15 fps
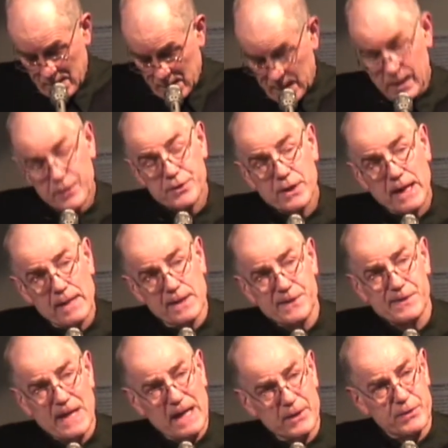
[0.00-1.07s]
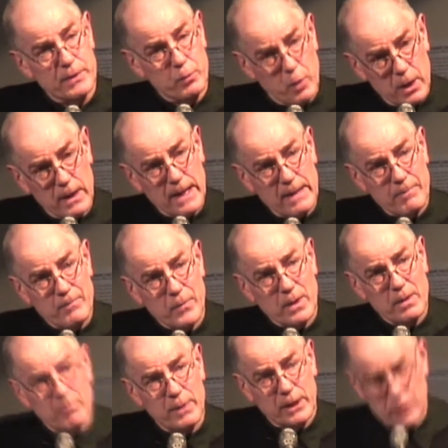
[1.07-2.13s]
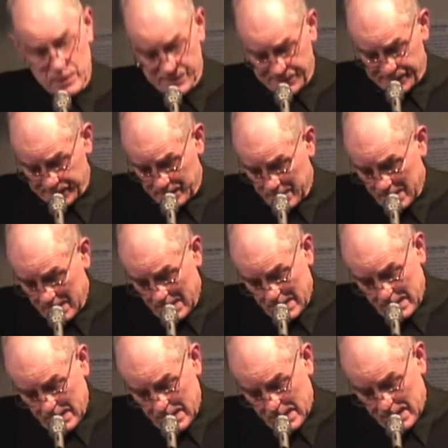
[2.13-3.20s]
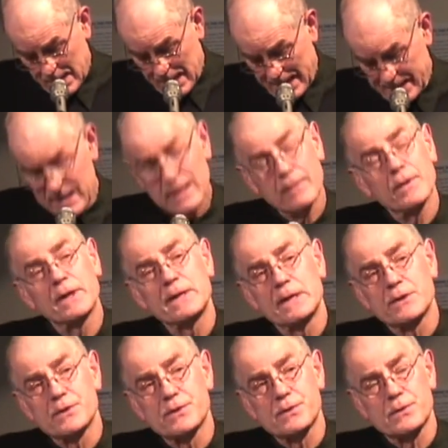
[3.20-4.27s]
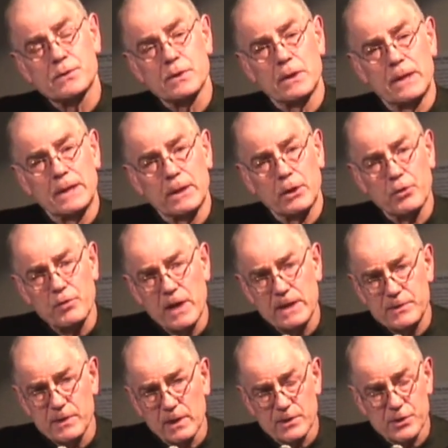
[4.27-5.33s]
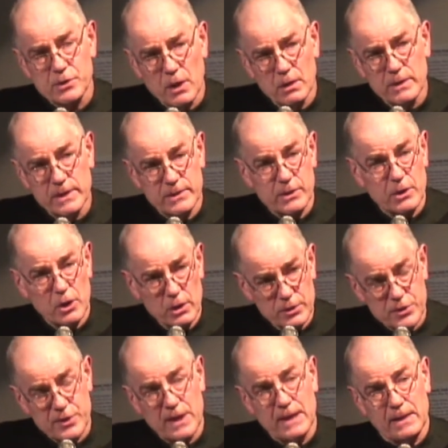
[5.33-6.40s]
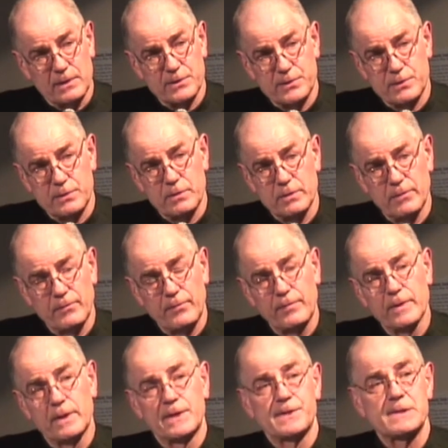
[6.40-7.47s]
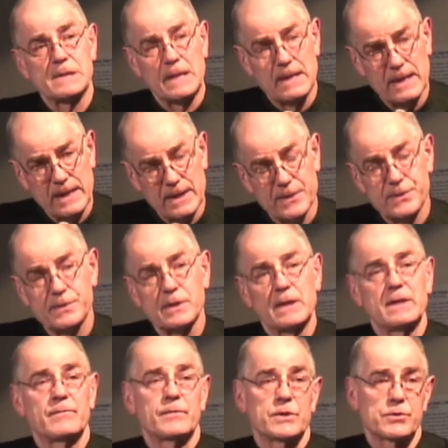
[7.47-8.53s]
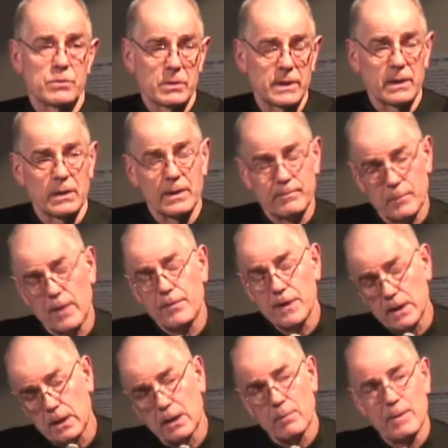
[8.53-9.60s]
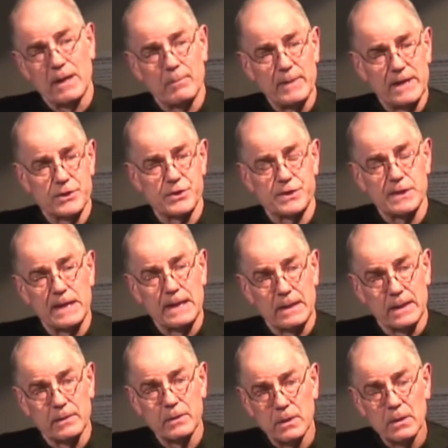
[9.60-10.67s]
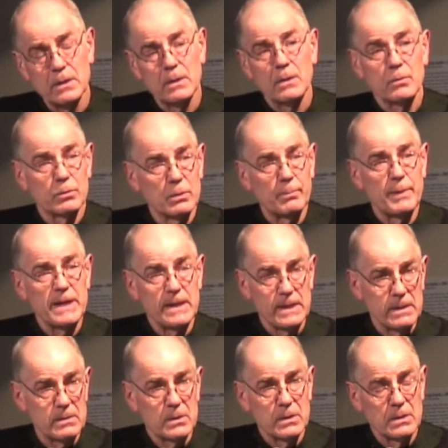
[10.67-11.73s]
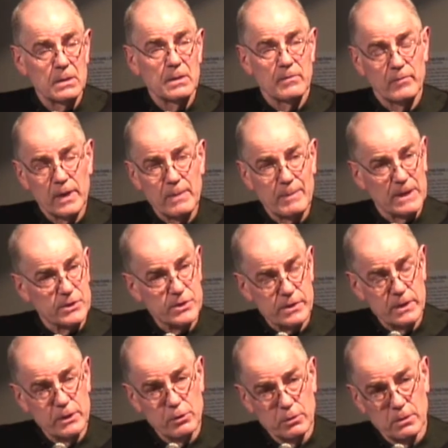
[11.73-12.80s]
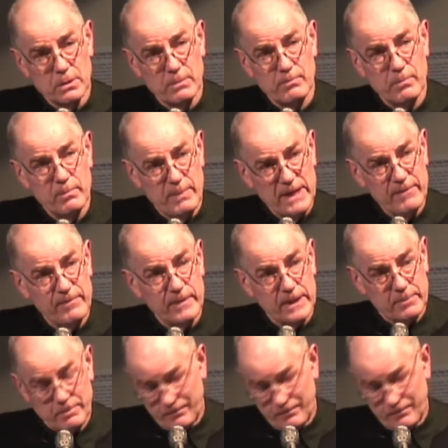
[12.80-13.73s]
and to get this out of the way, because I think that it's creating a solid context for the slides and for thinking about Major Taylor will be very much to your benefit.